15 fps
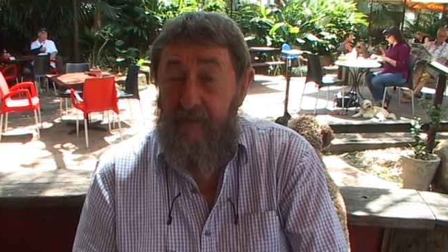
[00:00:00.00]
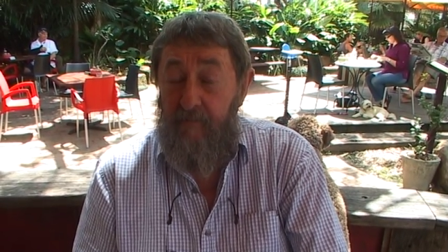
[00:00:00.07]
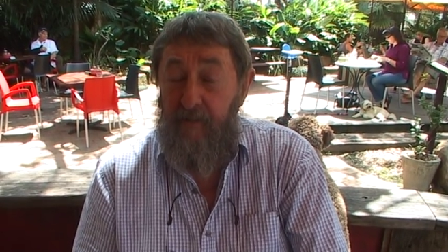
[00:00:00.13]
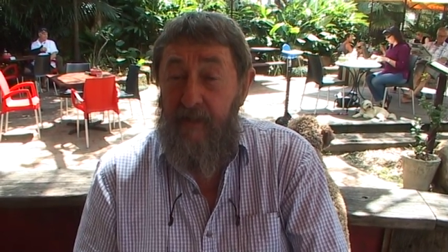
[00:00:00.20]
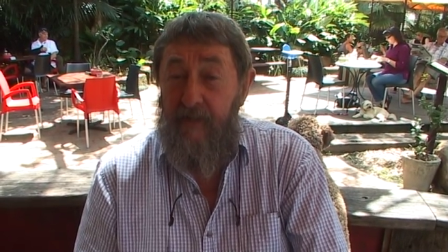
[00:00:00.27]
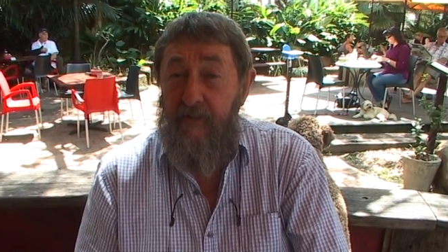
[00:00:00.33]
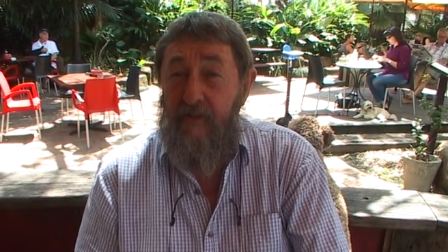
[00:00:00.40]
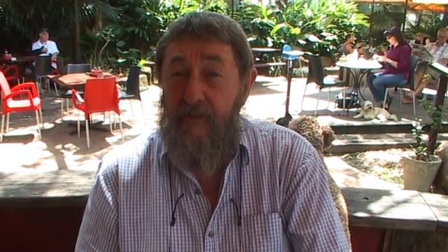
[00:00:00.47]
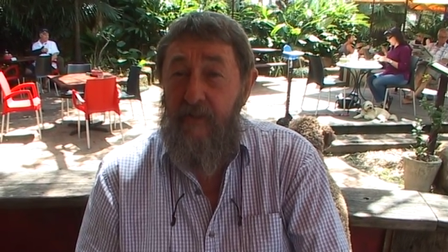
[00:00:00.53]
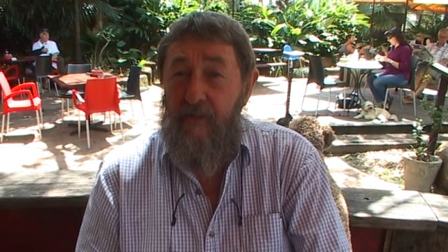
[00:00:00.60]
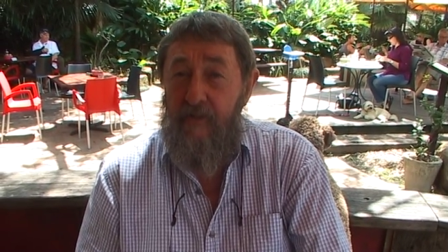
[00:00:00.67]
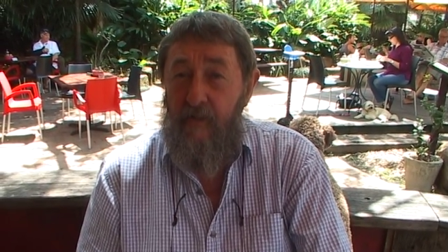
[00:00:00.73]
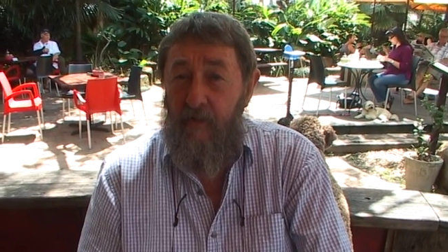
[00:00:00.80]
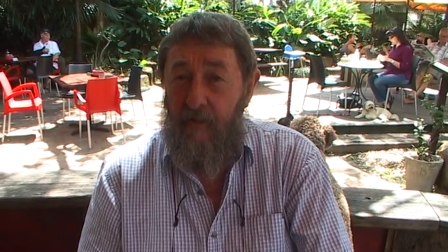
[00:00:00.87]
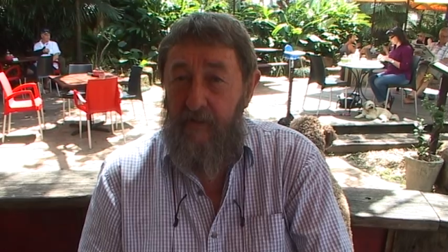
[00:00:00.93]
But it's a
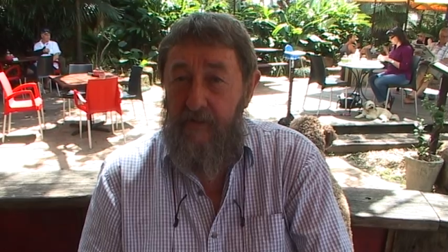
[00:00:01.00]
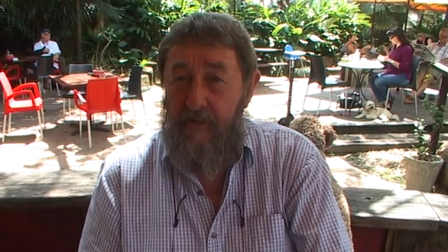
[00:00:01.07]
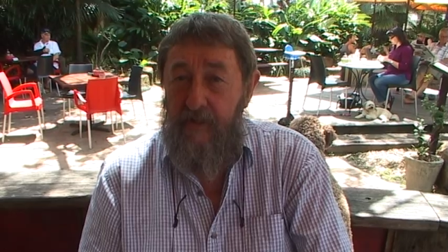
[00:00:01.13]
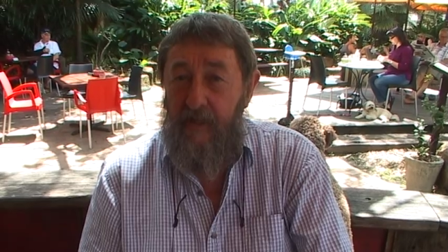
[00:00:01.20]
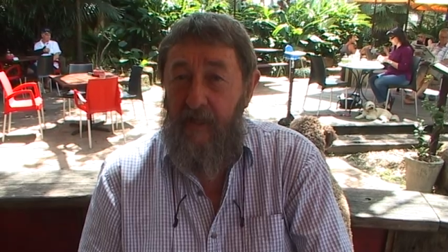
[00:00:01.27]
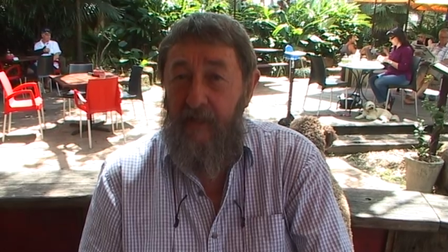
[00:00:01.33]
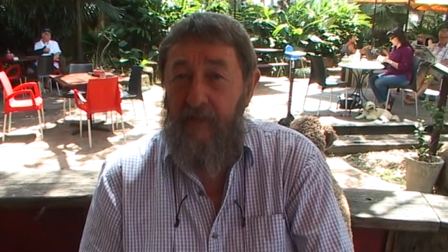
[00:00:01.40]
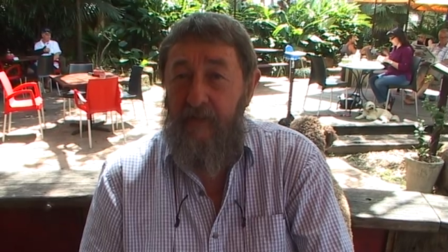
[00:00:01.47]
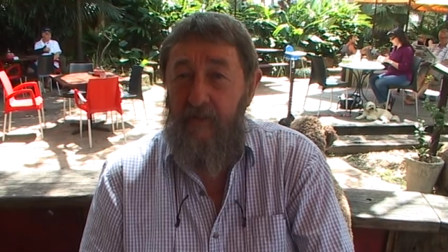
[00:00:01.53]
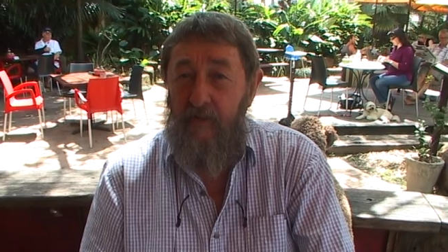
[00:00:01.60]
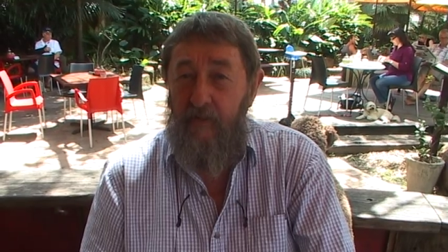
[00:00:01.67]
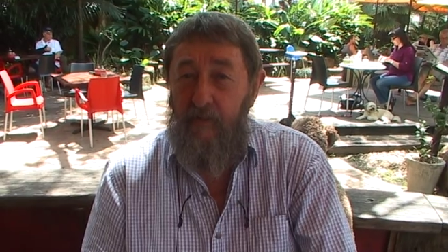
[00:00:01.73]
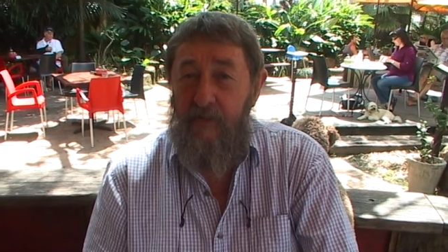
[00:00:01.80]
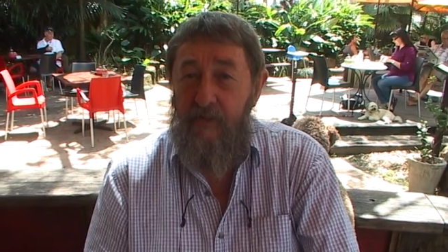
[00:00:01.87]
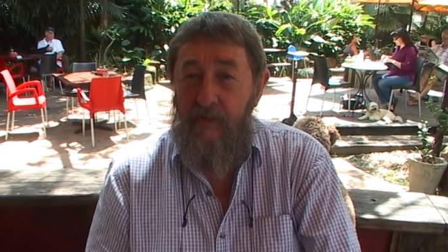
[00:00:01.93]
solid start
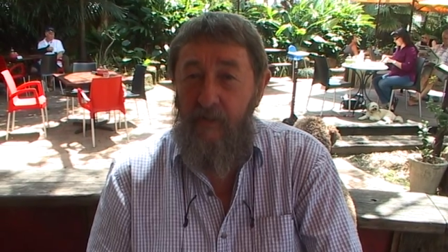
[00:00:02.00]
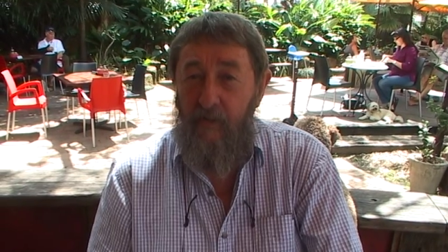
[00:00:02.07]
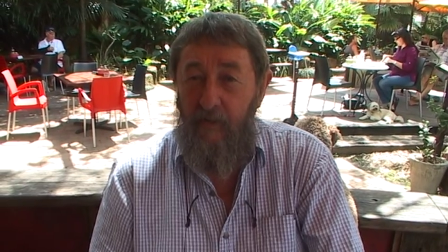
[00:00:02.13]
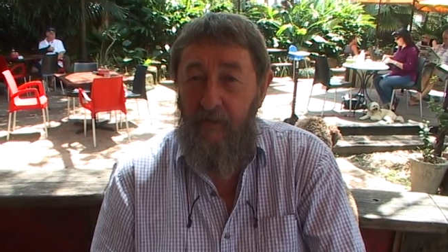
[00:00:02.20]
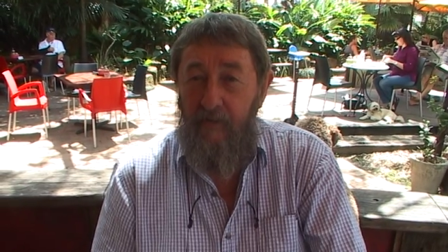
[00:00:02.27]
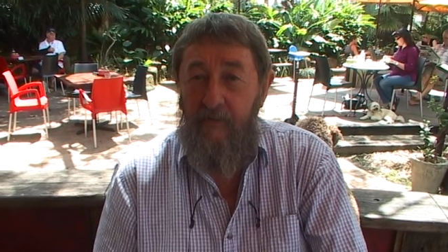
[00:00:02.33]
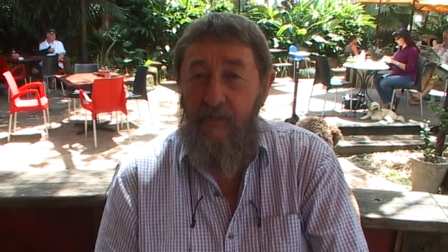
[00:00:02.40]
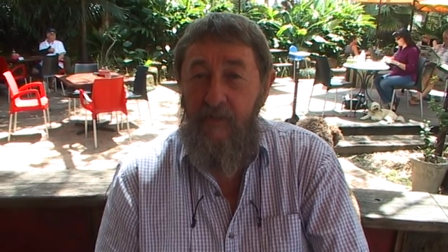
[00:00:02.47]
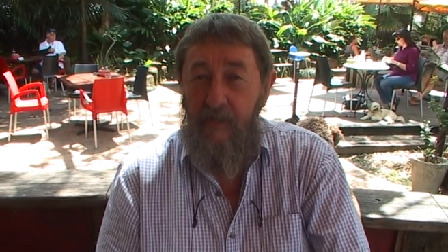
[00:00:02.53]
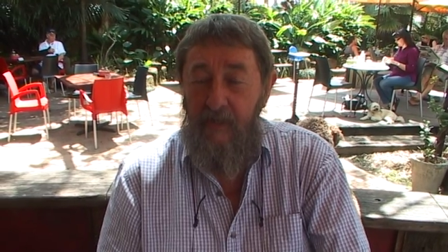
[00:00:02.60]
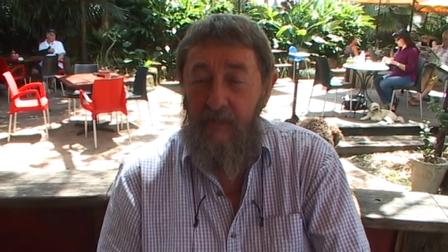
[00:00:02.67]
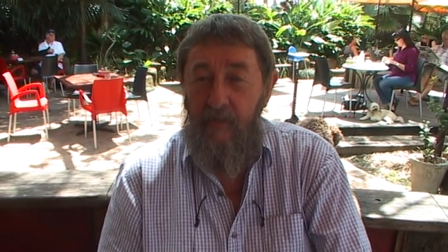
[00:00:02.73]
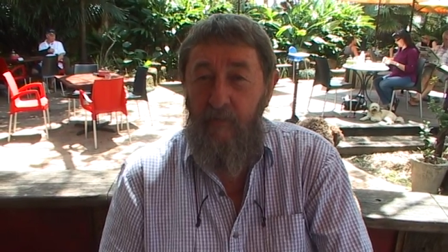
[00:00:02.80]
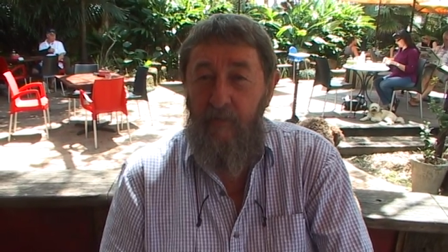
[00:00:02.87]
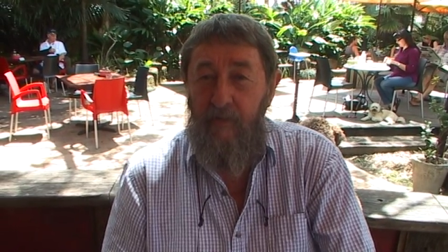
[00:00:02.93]
to a solid,
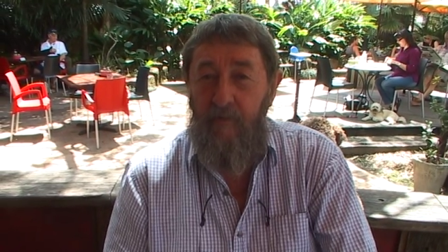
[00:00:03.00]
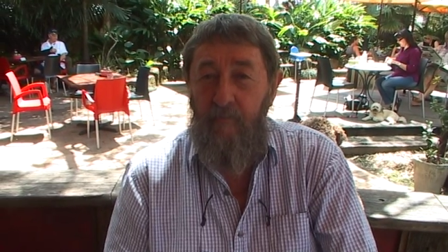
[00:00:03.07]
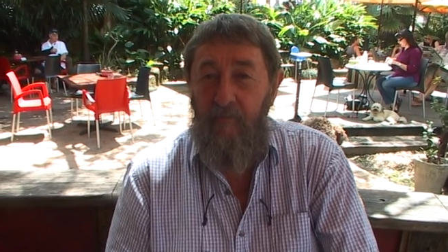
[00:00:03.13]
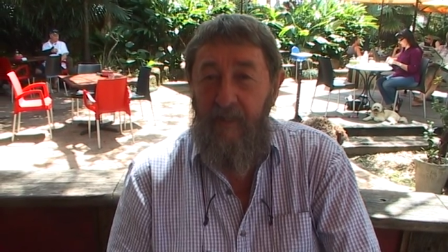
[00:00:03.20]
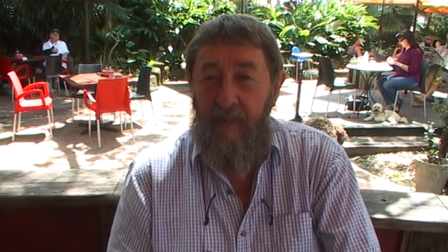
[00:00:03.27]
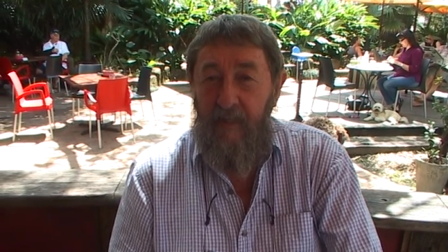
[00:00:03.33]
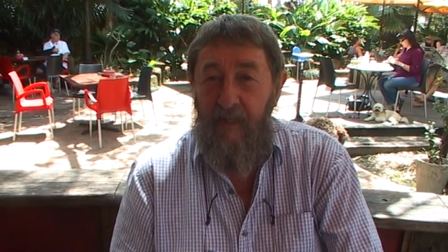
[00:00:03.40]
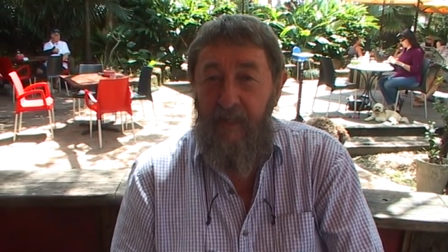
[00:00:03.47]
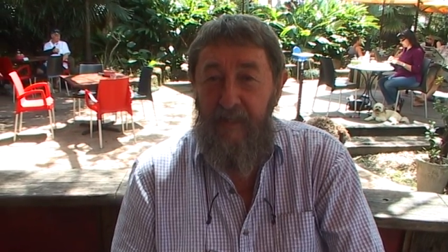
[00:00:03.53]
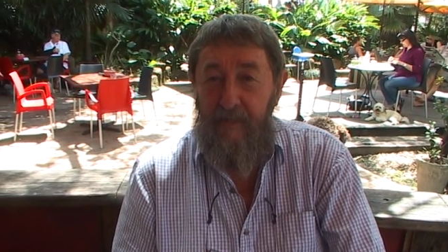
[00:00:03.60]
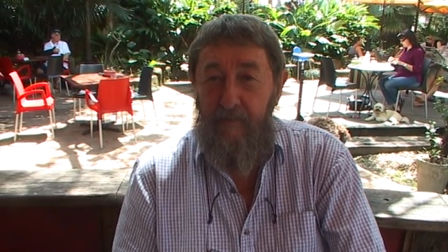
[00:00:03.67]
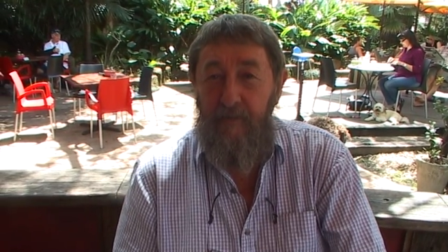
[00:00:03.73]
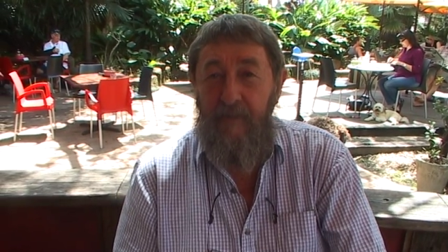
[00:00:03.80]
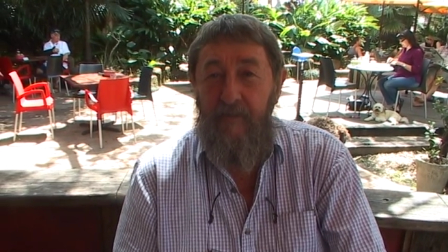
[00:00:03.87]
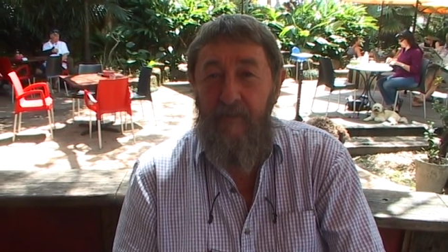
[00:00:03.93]
genuinely
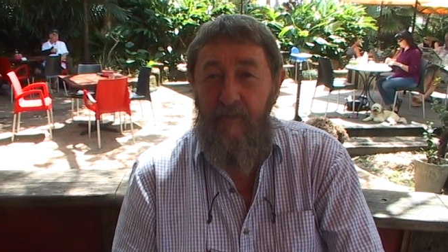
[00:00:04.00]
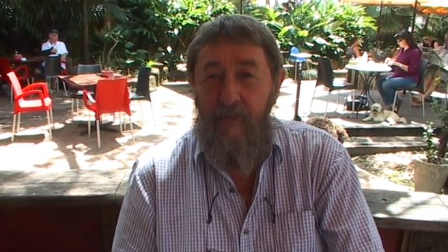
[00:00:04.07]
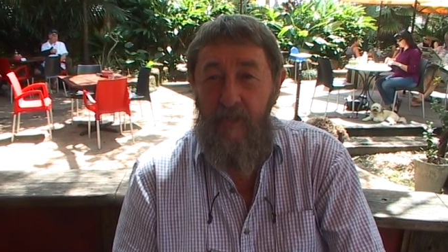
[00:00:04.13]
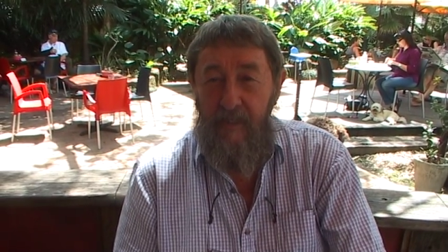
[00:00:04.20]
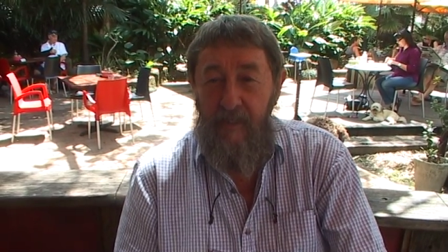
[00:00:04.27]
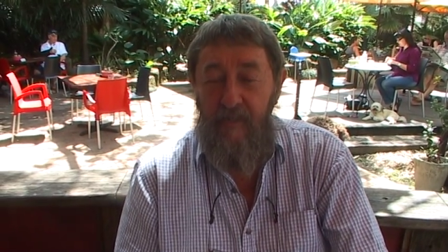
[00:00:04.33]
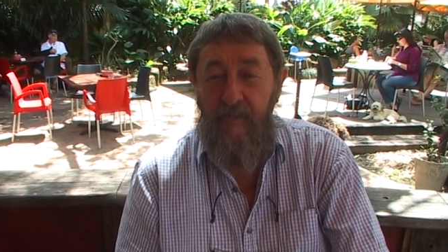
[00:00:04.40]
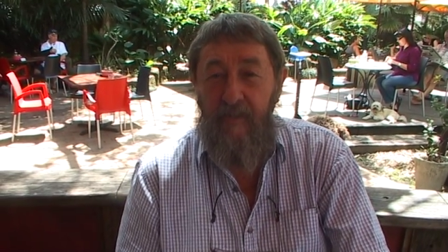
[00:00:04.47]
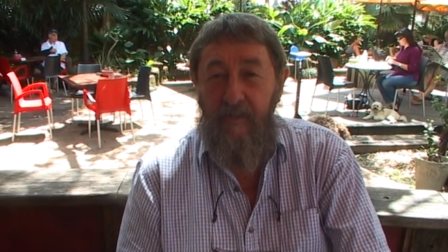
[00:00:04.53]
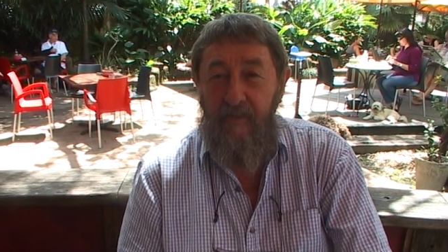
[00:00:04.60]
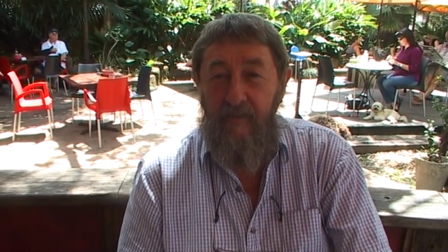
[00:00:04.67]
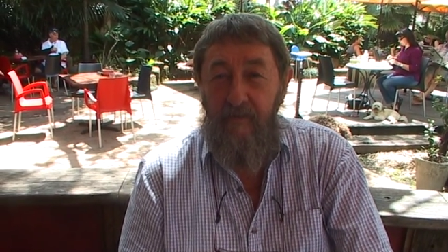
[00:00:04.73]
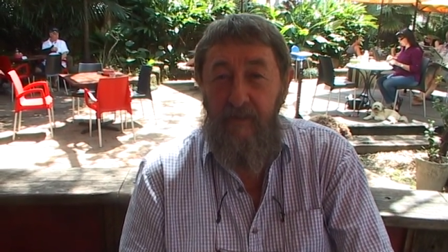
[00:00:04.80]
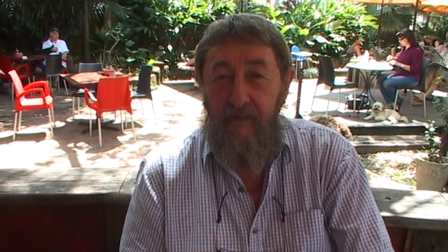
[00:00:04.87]
Labor agenda,